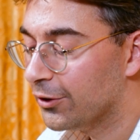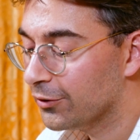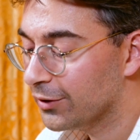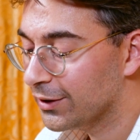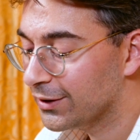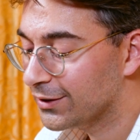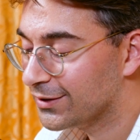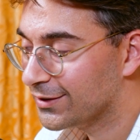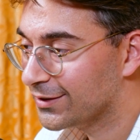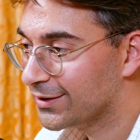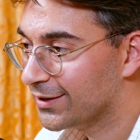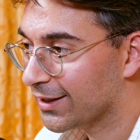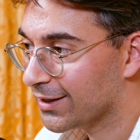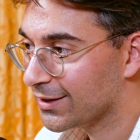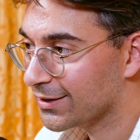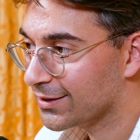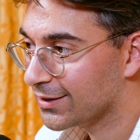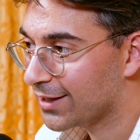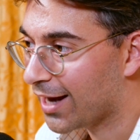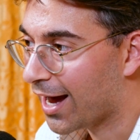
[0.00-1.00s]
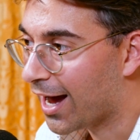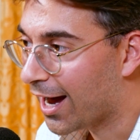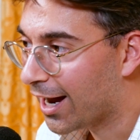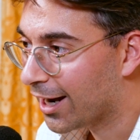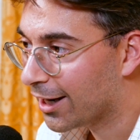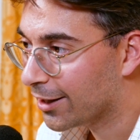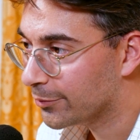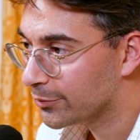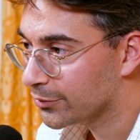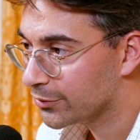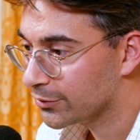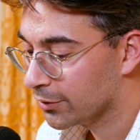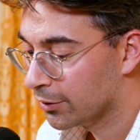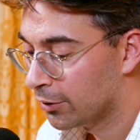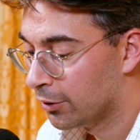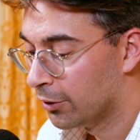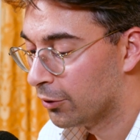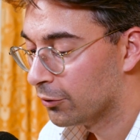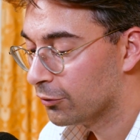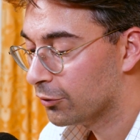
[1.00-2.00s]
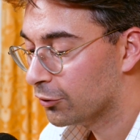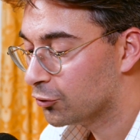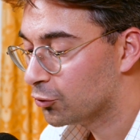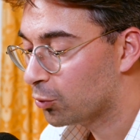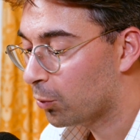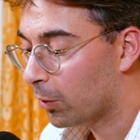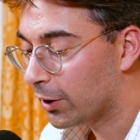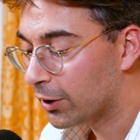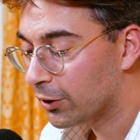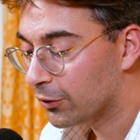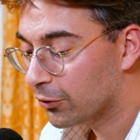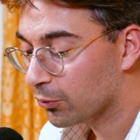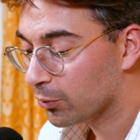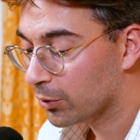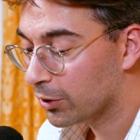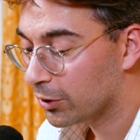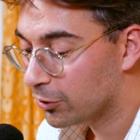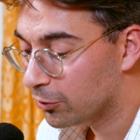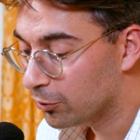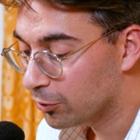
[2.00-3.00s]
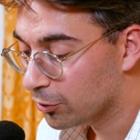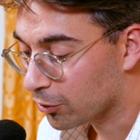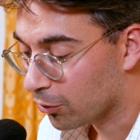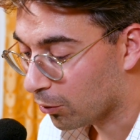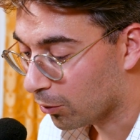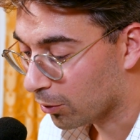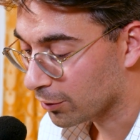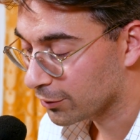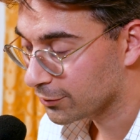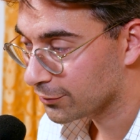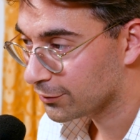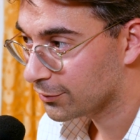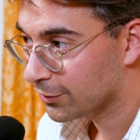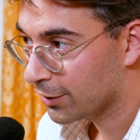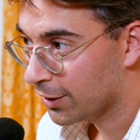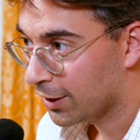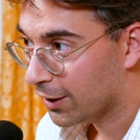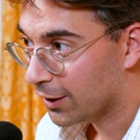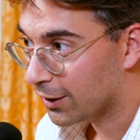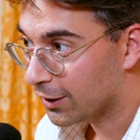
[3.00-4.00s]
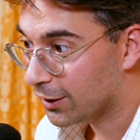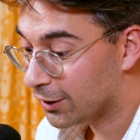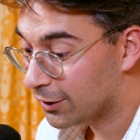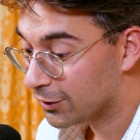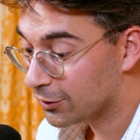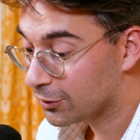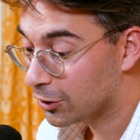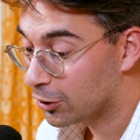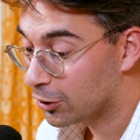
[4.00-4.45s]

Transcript: nearly six times the 23 unicorns in